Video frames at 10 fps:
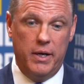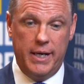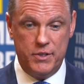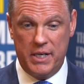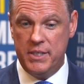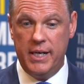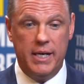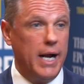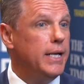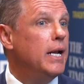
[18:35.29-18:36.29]
as I said,
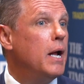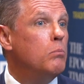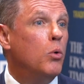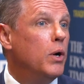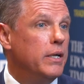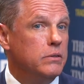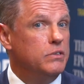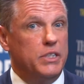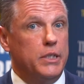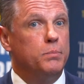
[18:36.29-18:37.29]

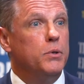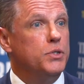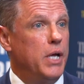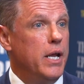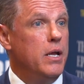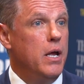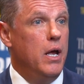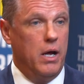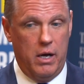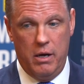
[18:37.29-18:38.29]
99.6%
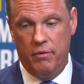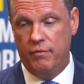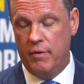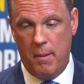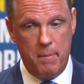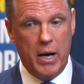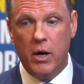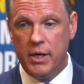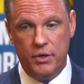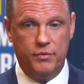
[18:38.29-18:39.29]
of
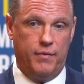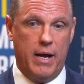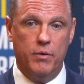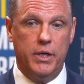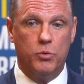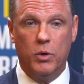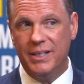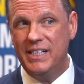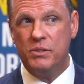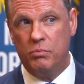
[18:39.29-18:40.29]
America's foundings were
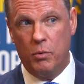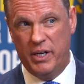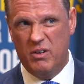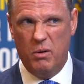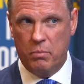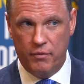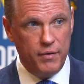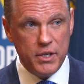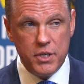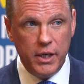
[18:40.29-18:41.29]
at least what we'd call
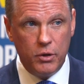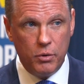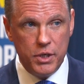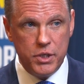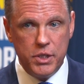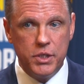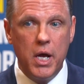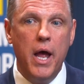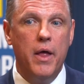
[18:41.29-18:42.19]
professing Christians,